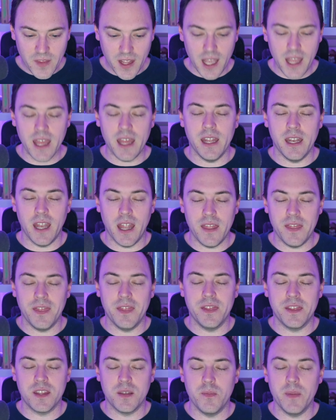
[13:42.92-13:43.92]
And
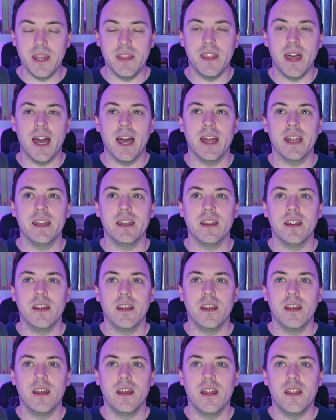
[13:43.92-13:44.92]
to me,
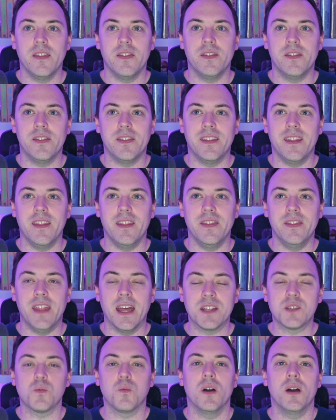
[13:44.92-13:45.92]

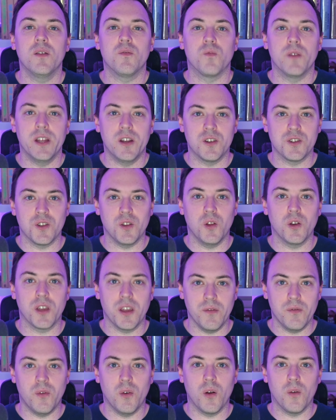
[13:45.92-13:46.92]
that's what readers are
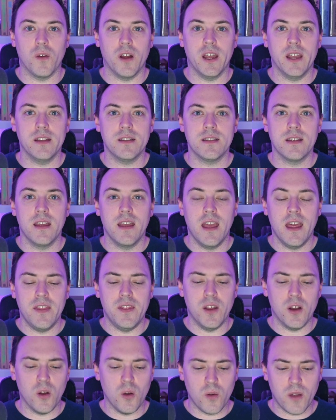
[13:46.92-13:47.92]
looking for, right?
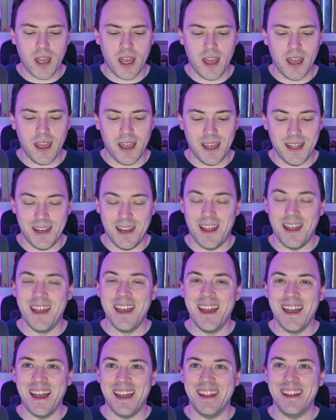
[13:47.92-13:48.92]
They're okay, and
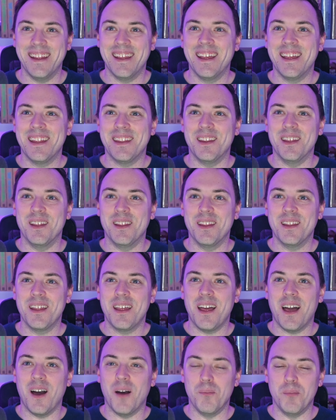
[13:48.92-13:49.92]
that
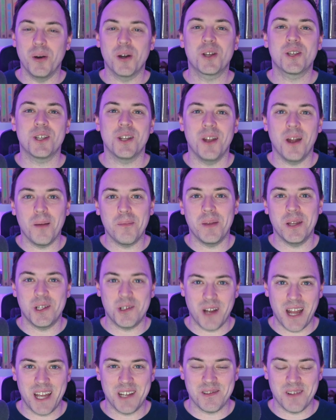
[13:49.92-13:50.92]
a book should not be
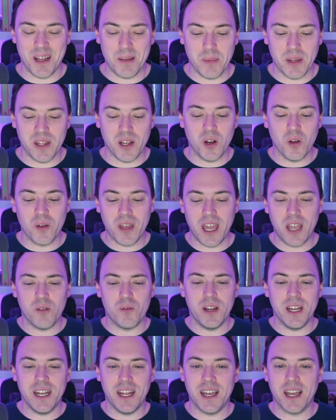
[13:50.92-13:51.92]
trash, right? But they're okay
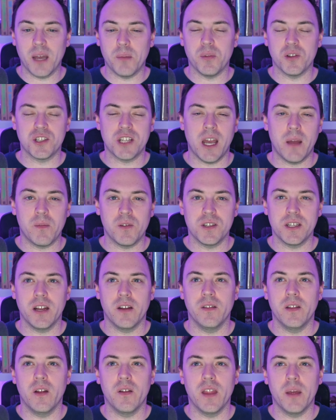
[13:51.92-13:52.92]
reading a couple chapters
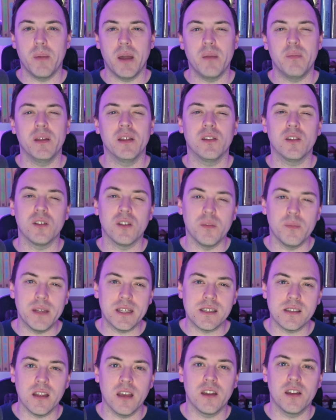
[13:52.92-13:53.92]
here and there that might be a little
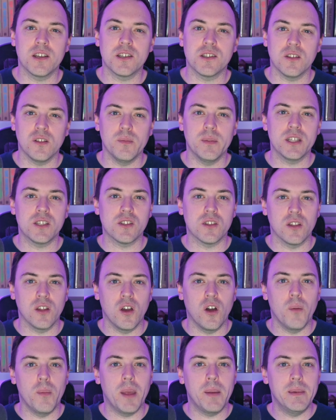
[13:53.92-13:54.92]
bit sluggish, a little bit
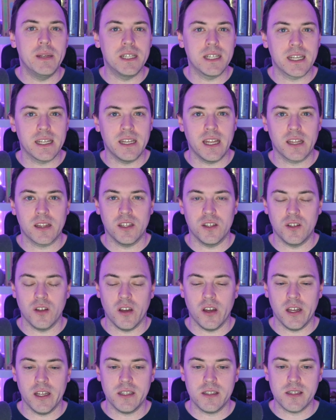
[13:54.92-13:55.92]
slow, maybe to connect the
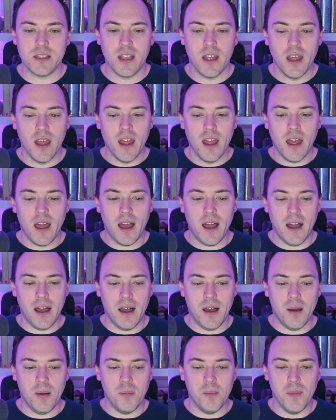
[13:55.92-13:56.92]
dots.
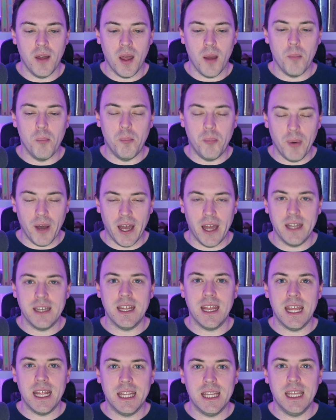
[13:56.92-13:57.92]
But
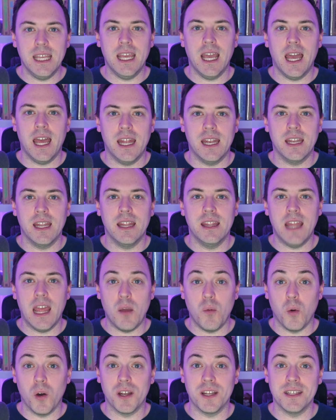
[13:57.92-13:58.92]
in the end, they
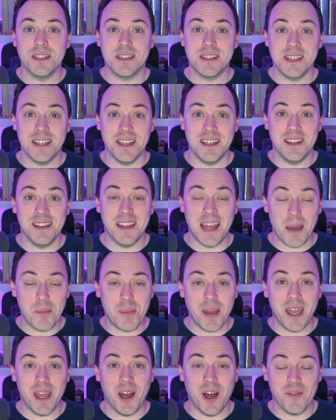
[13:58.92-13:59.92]
want to see that
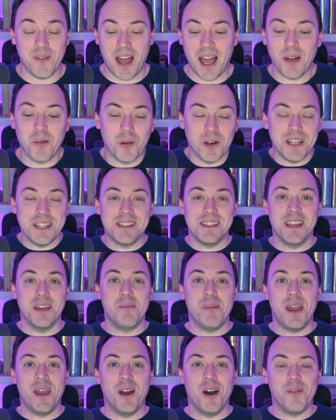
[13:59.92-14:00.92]
payoff. I want to see a
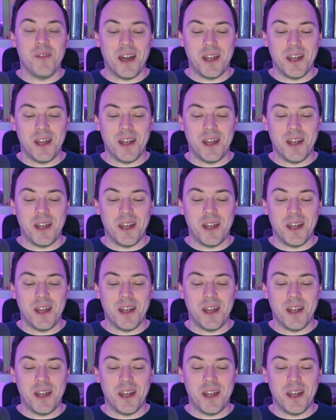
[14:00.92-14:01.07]
payoff.